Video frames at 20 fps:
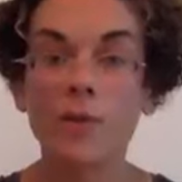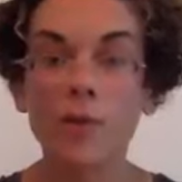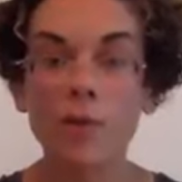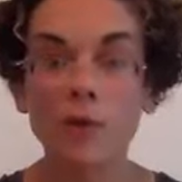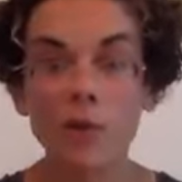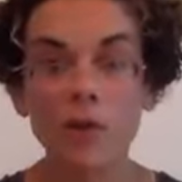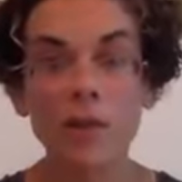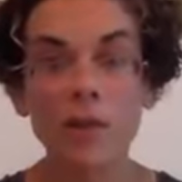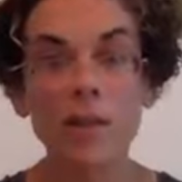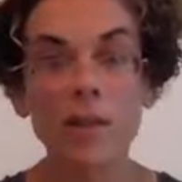for
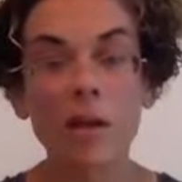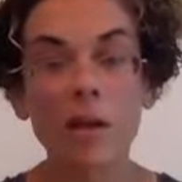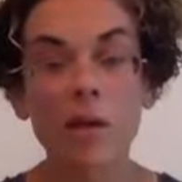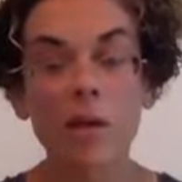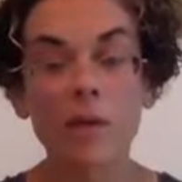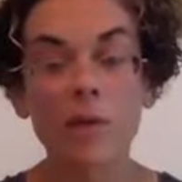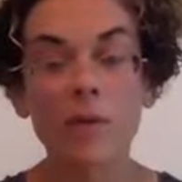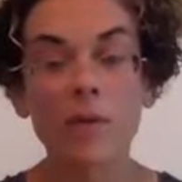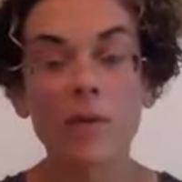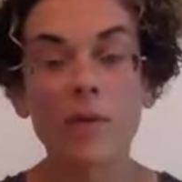
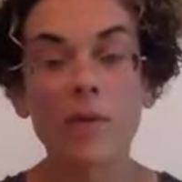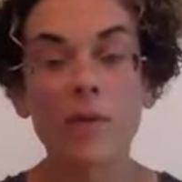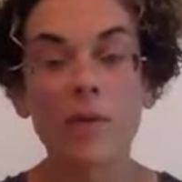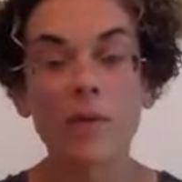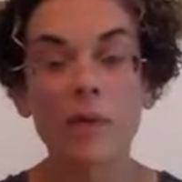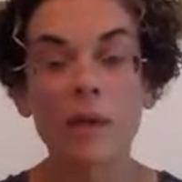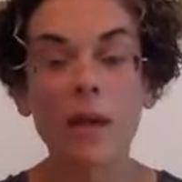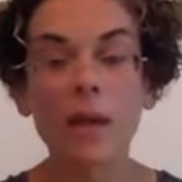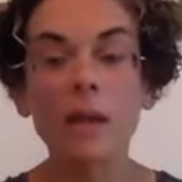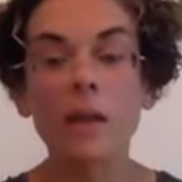yourself,
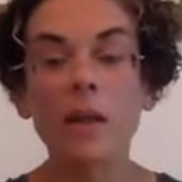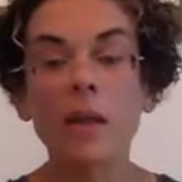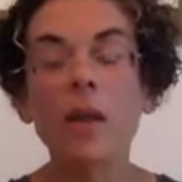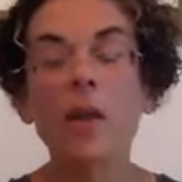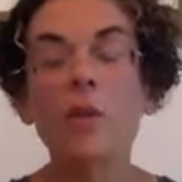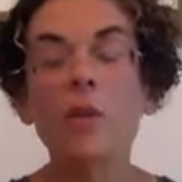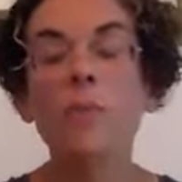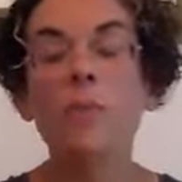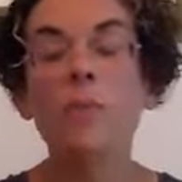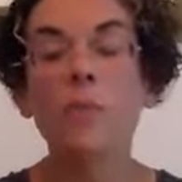right?
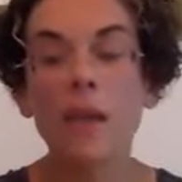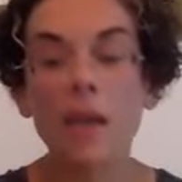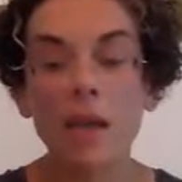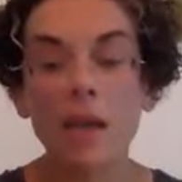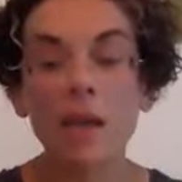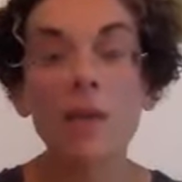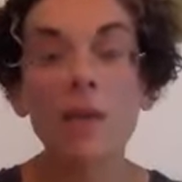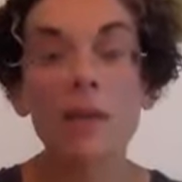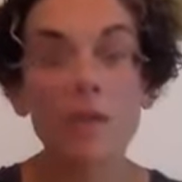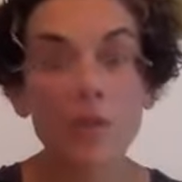
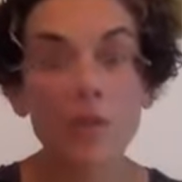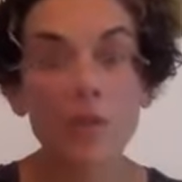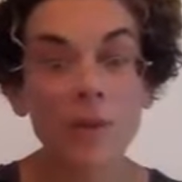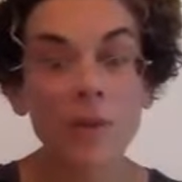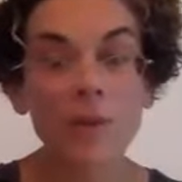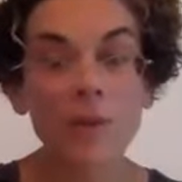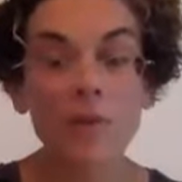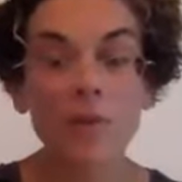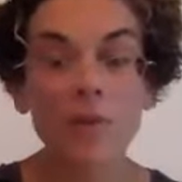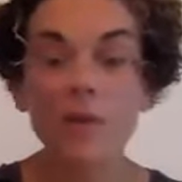Make the
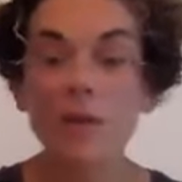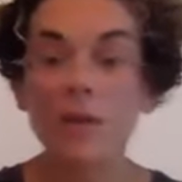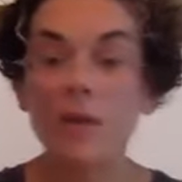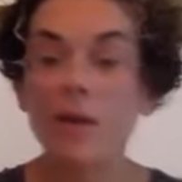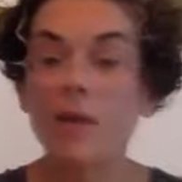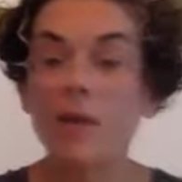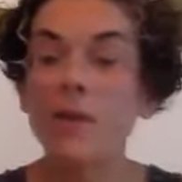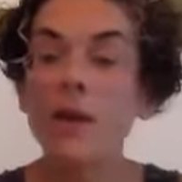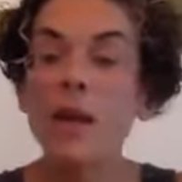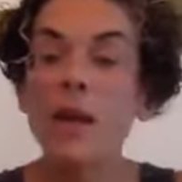choice for
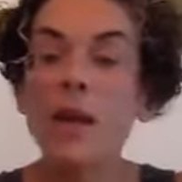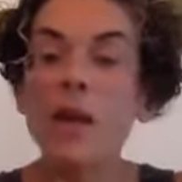yourself.